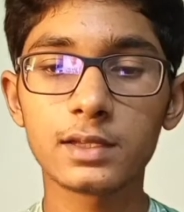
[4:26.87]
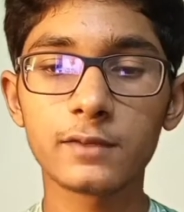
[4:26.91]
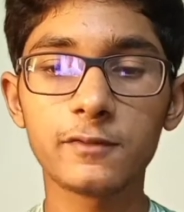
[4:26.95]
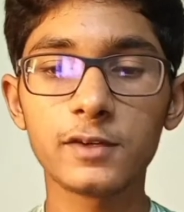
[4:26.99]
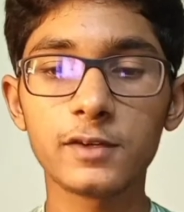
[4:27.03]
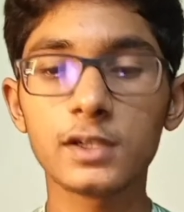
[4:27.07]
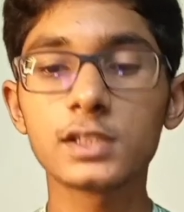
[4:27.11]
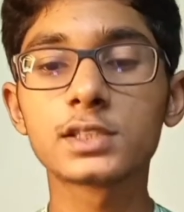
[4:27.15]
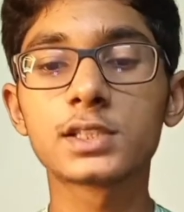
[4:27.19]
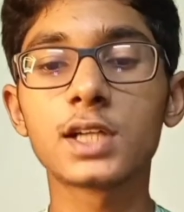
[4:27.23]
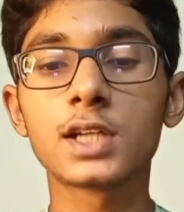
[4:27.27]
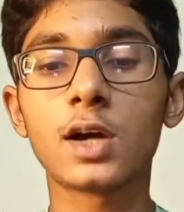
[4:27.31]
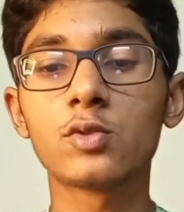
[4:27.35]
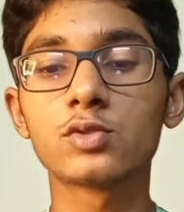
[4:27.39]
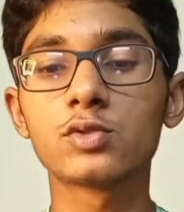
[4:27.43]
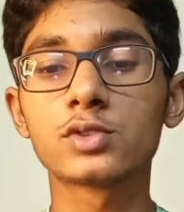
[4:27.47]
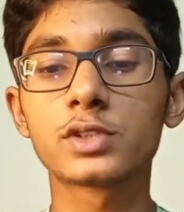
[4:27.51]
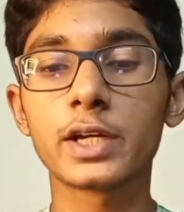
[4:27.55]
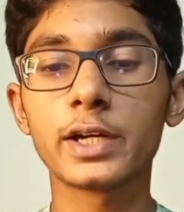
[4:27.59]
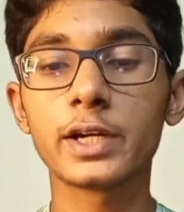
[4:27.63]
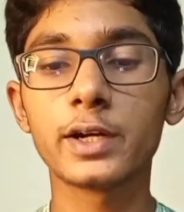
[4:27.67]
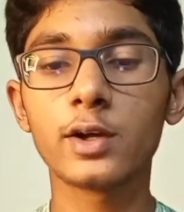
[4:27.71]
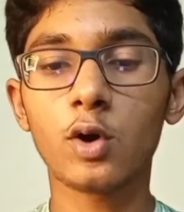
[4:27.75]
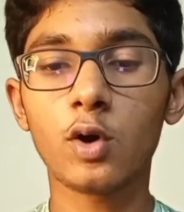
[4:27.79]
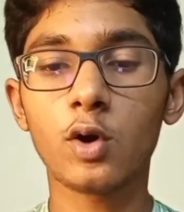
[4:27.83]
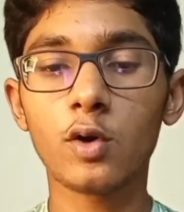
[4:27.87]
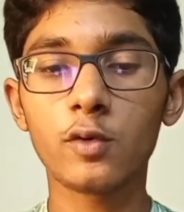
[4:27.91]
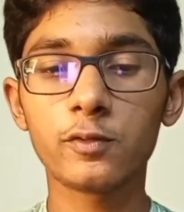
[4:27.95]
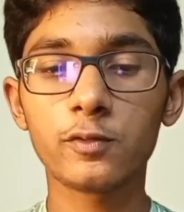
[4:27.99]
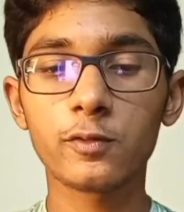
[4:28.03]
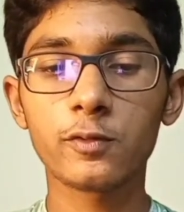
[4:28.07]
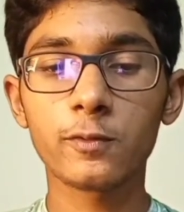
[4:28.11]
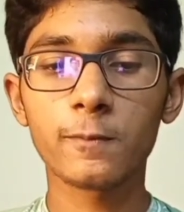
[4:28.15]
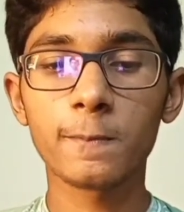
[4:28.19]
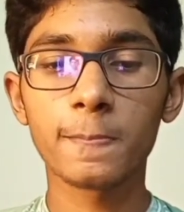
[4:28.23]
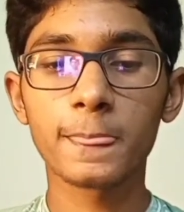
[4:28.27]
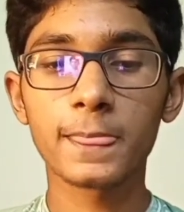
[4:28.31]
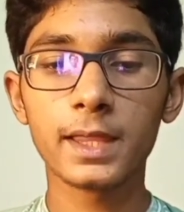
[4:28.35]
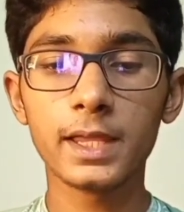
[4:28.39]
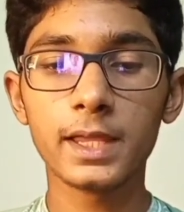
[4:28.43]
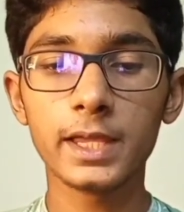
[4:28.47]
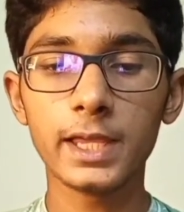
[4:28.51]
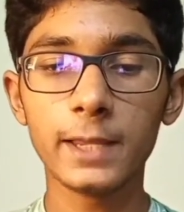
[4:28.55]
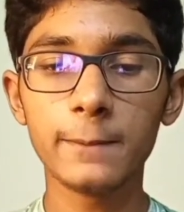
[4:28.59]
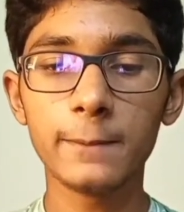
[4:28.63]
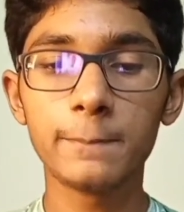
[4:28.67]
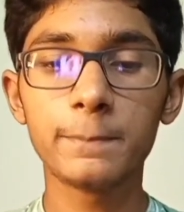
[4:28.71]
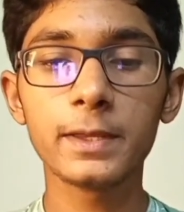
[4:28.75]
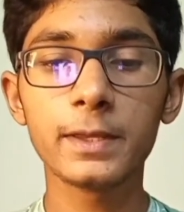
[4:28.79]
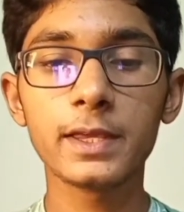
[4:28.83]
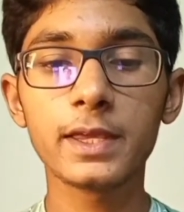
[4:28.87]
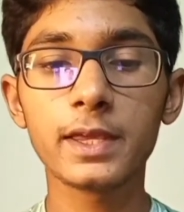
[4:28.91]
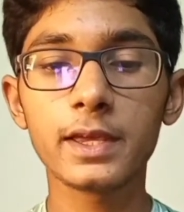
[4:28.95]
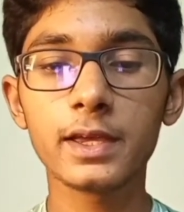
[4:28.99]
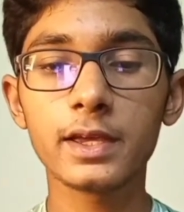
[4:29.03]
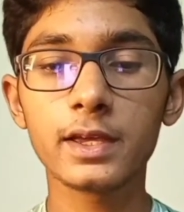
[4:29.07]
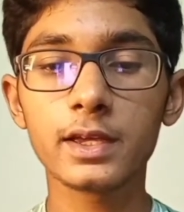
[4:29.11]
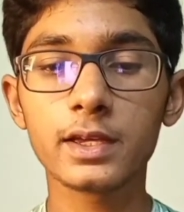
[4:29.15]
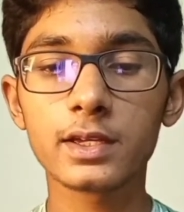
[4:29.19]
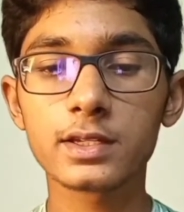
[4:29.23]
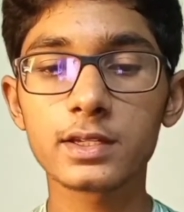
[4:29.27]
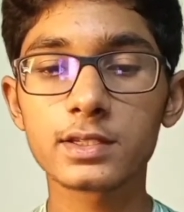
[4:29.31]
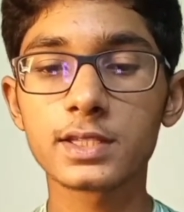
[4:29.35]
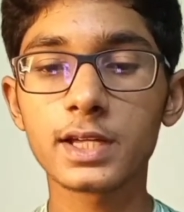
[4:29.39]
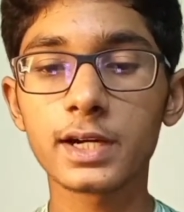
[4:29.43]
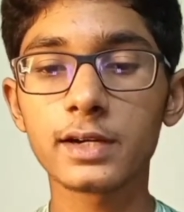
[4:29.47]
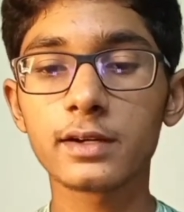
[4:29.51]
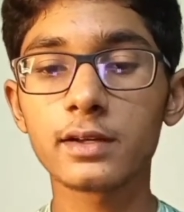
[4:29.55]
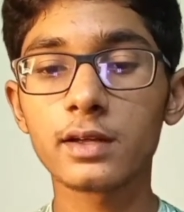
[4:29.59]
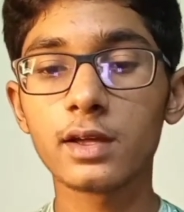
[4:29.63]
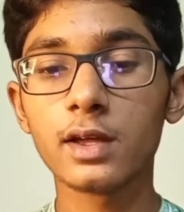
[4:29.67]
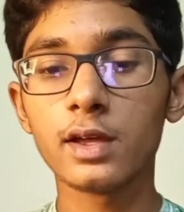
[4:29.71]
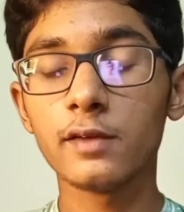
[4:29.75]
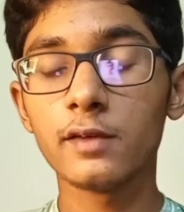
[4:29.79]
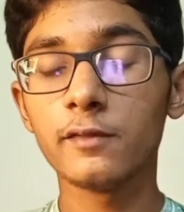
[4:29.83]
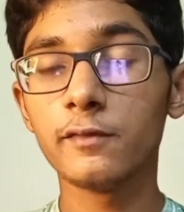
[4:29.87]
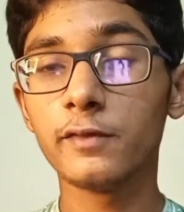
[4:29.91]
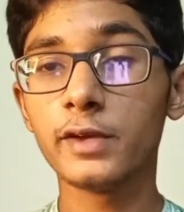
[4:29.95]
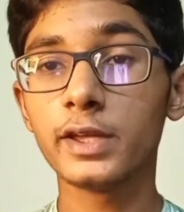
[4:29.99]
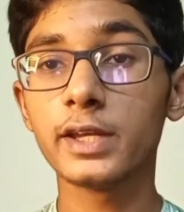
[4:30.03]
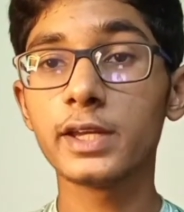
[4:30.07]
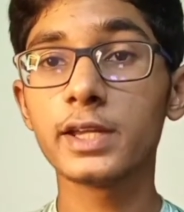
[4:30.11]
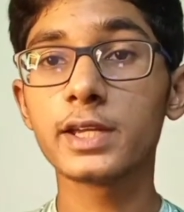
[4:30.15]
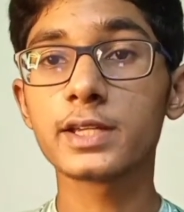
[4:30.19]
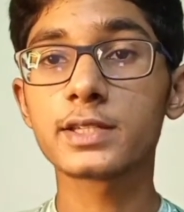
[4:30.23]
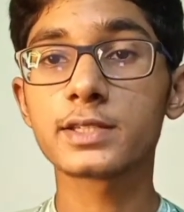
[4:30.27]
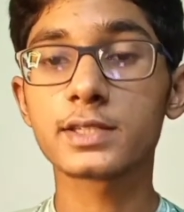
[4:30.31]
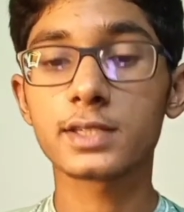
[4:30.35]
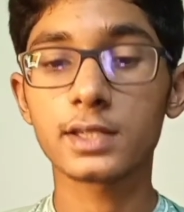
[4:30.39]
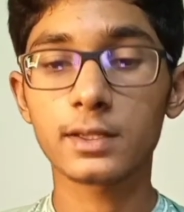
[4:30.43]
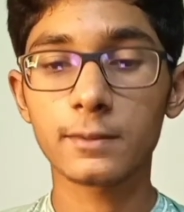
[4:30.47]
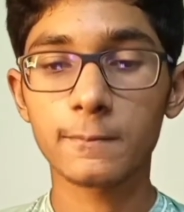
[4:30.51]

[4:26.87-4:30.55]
first downside of APK is that various